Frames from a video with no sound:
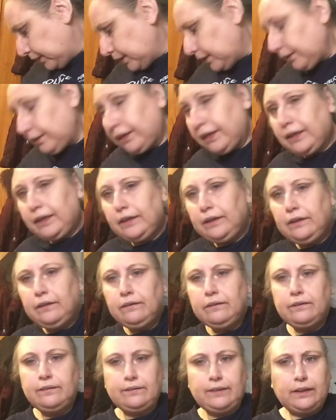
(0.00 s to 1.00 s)
They
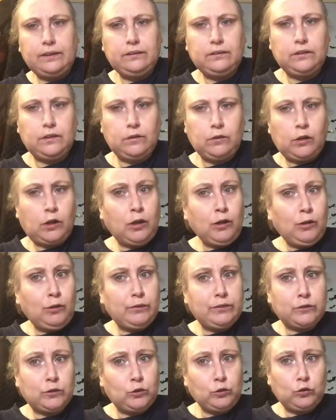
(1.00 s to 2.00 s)
say to you, oh,
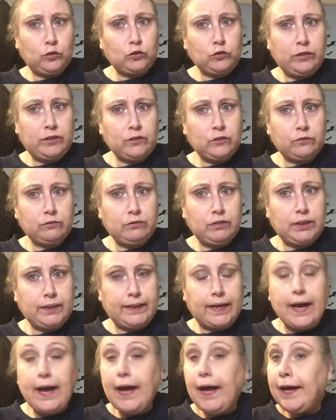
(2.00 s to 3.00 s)
it's all stress-free.
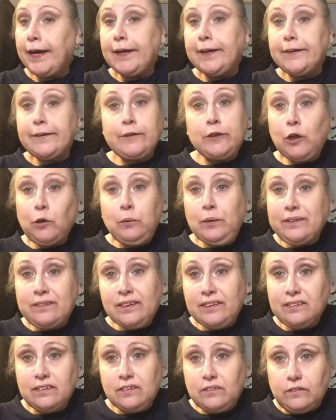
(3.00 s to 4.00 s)
No, it
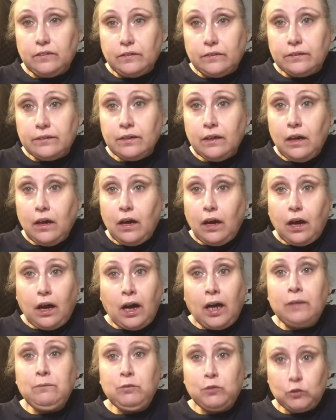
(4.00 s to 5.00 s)
isn't.
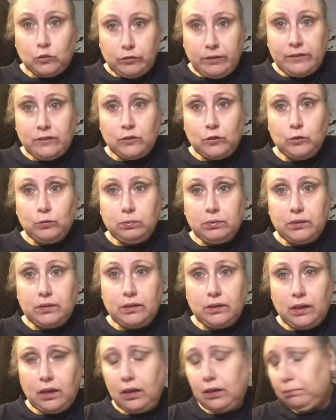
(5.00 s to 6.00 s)
I'm stressed up to
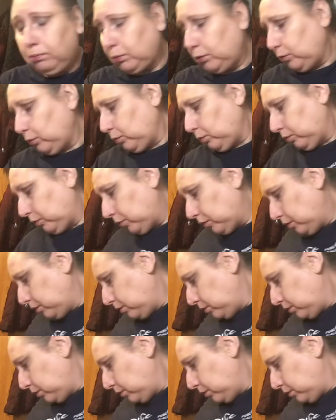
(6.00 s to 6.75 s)
the eyeballs.